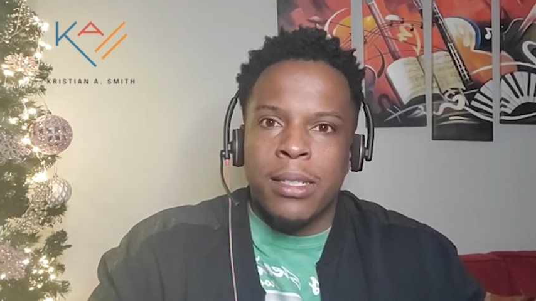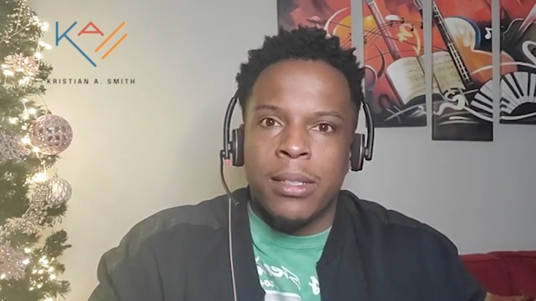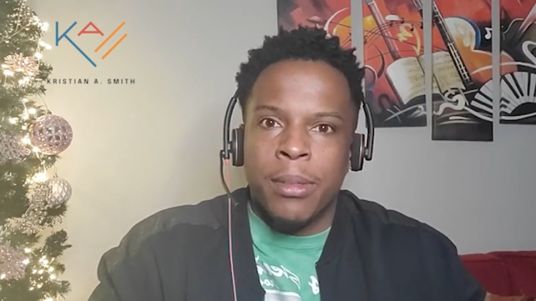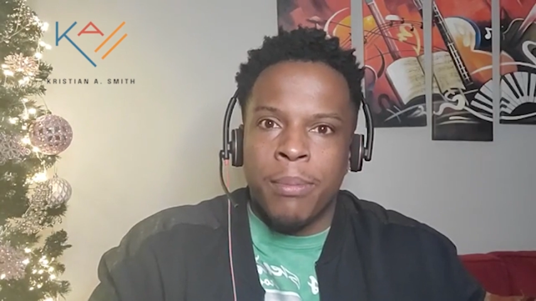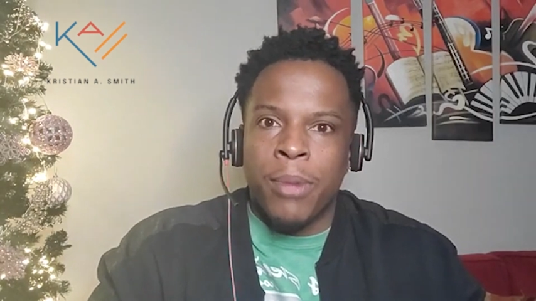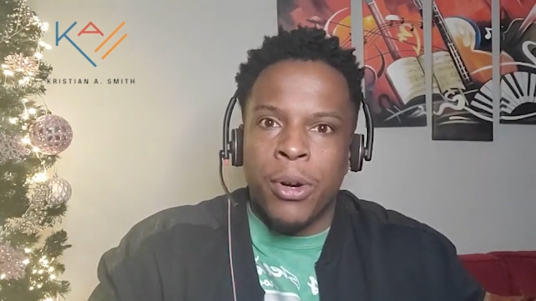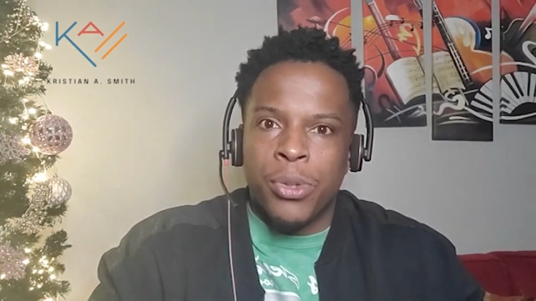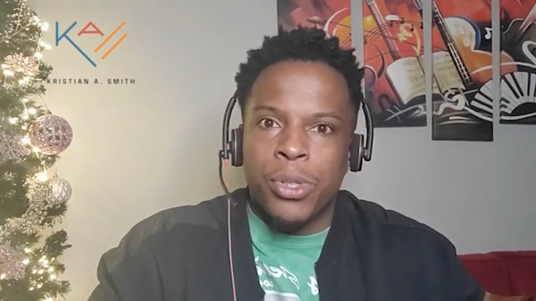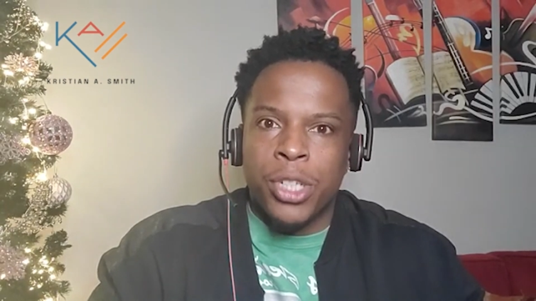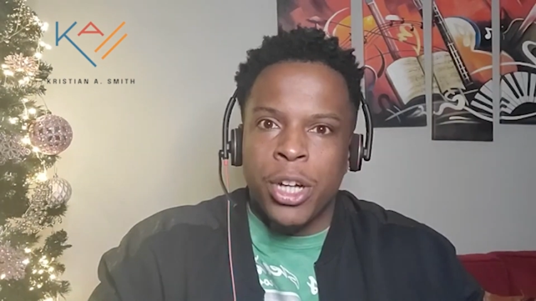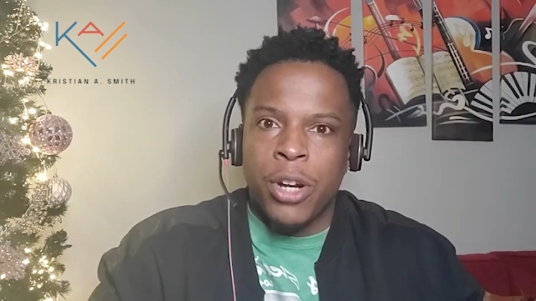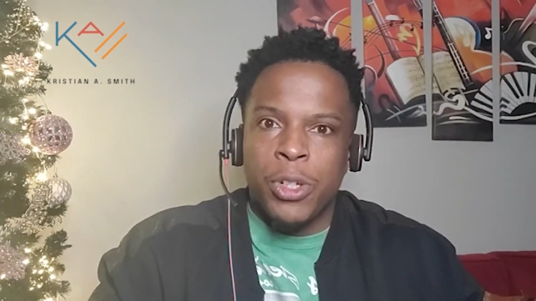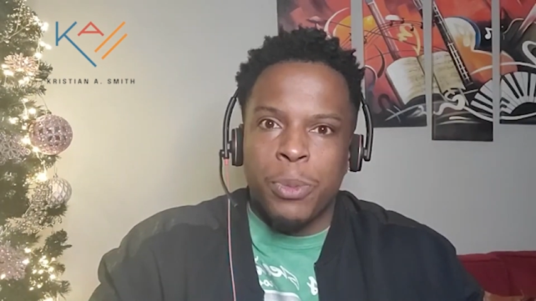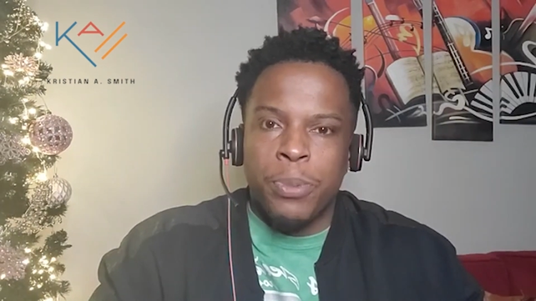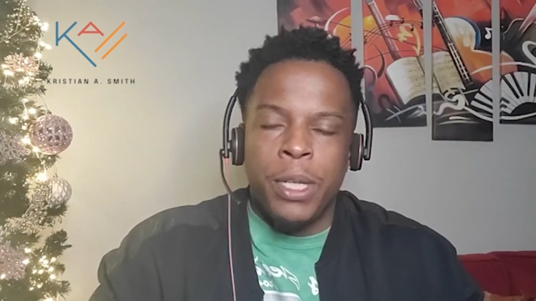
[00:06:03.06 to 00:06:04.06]
than most
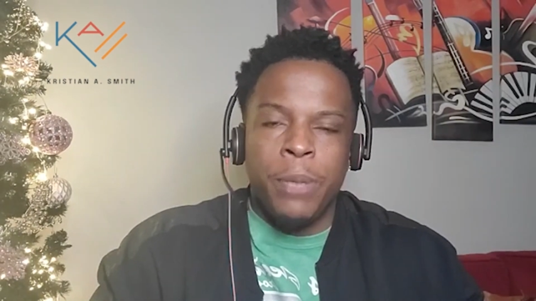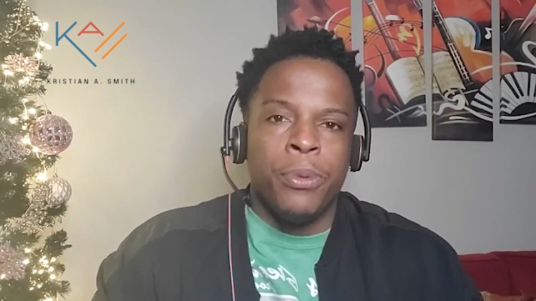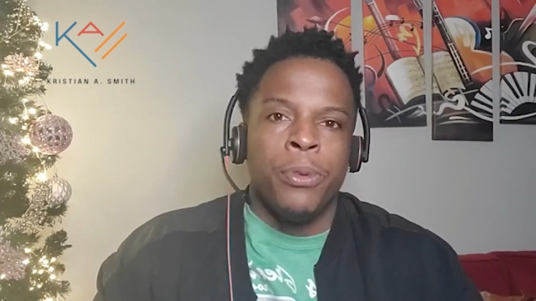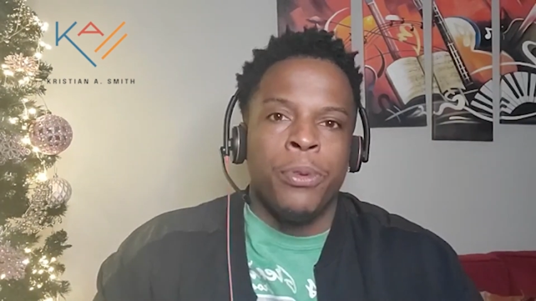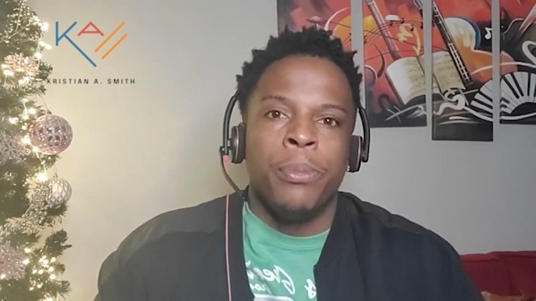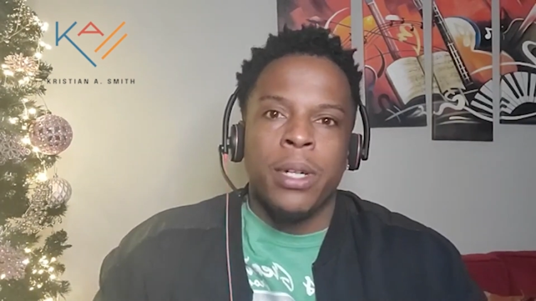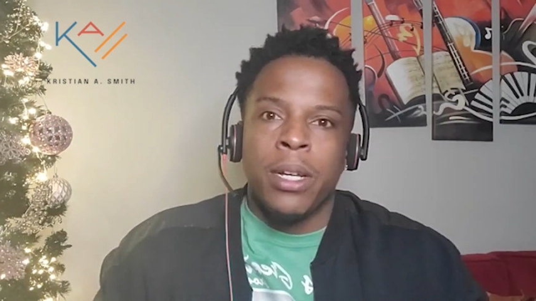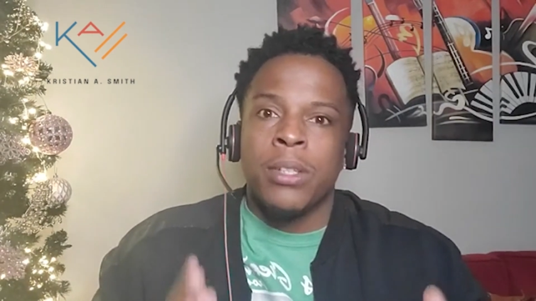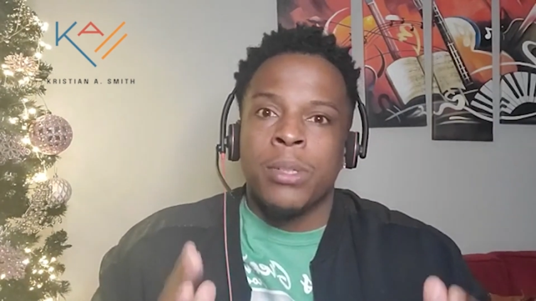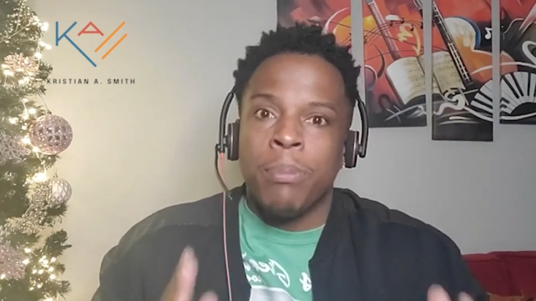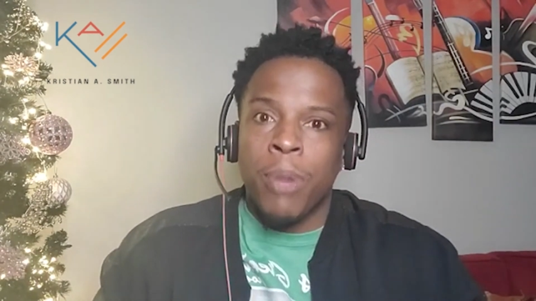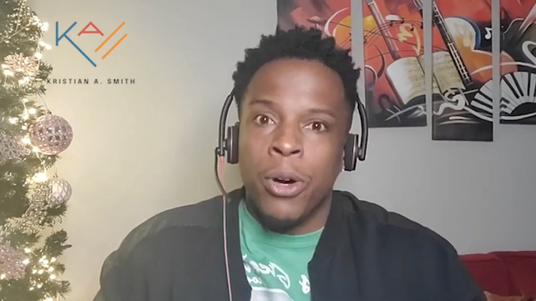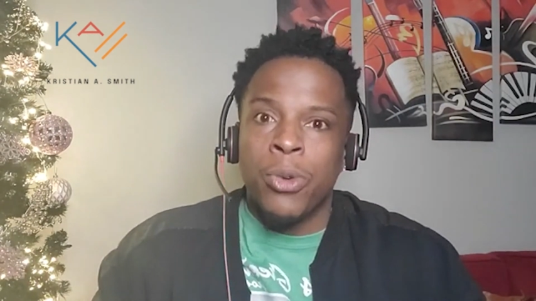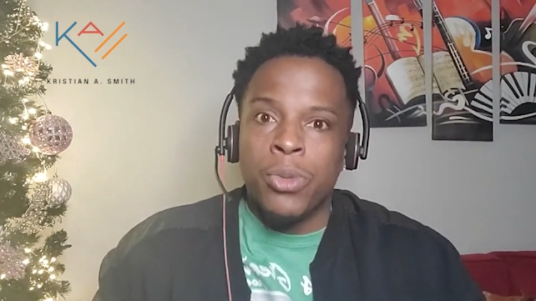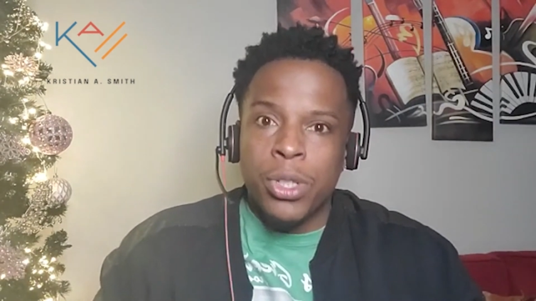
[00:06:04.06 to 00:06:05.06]
church people, because
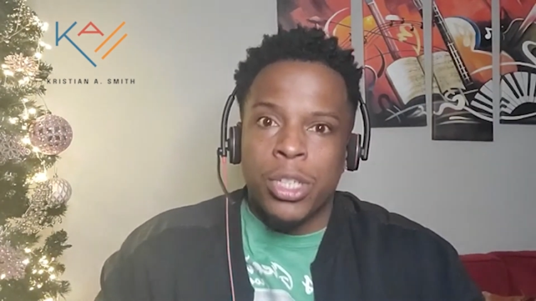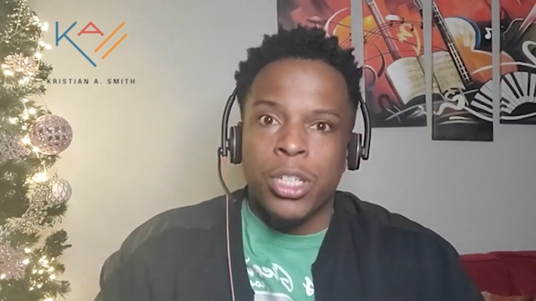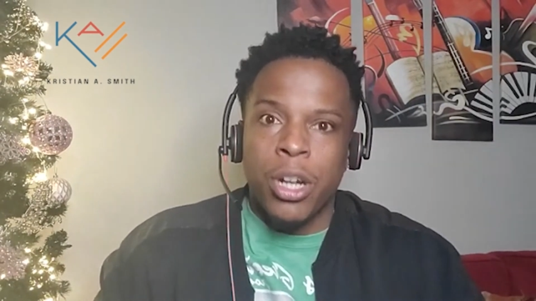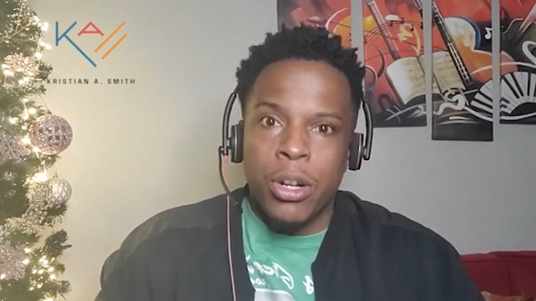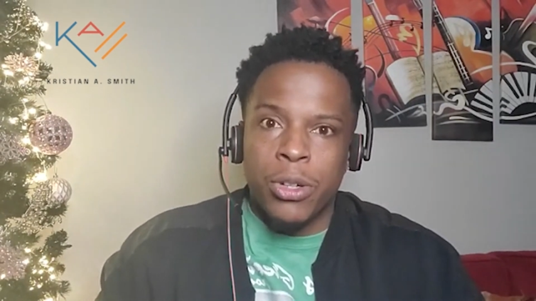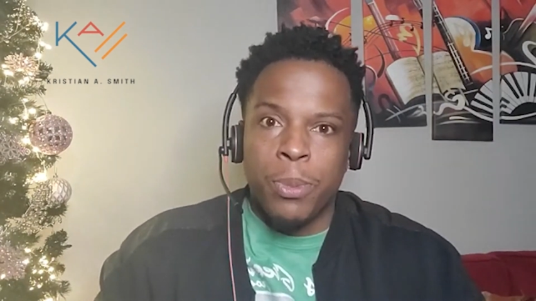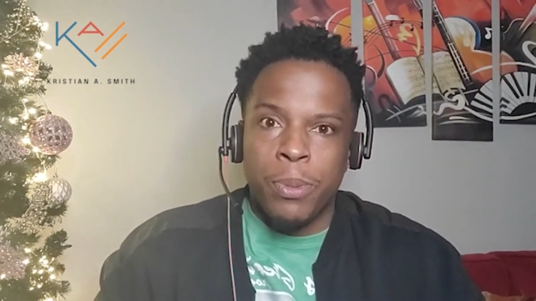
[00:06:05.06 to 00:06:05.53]
most church